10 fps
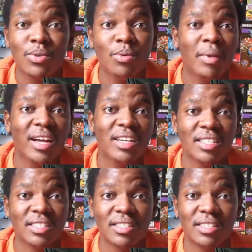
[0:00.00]
two
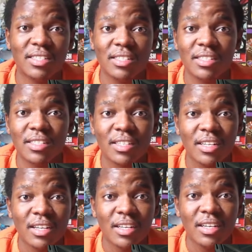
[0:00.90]
pennies this season
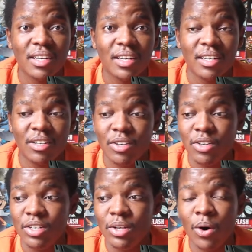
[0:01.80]

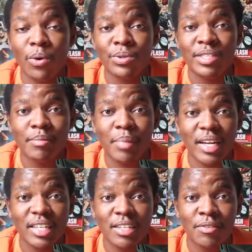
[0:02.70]
the OG
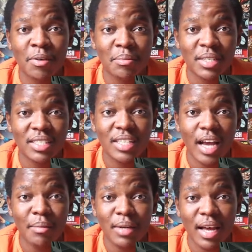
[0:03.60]
Penny from this
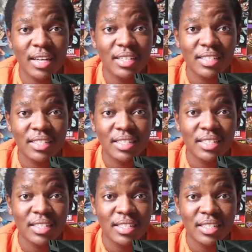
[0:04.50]
timeline,
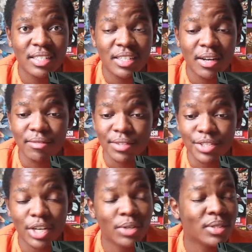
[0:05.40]
of the
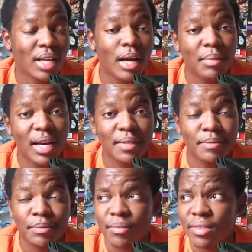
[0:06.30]
show's timeline,
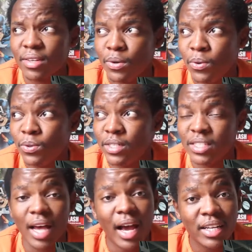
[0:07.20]
who
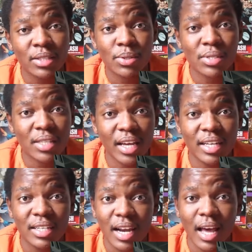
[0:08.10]
decided to stay
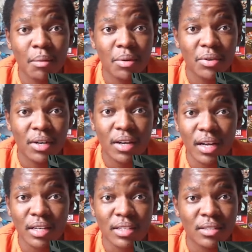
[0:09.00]
at the library
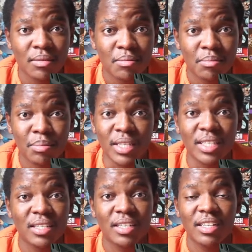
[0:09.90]
and
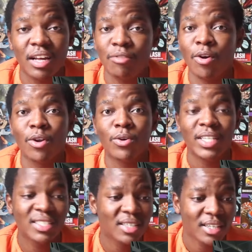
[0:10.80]
be follow
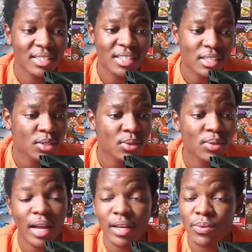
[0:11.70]
his destiny too,
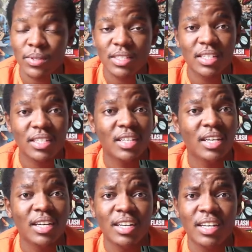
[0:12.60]
like Quentin,
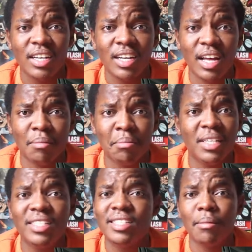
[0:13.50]
and
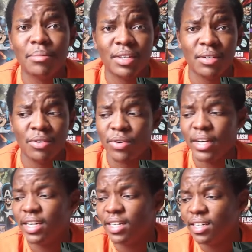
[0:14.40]
be something
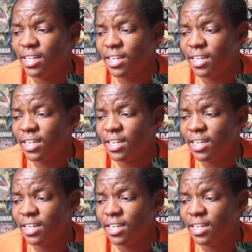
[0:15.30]
greater,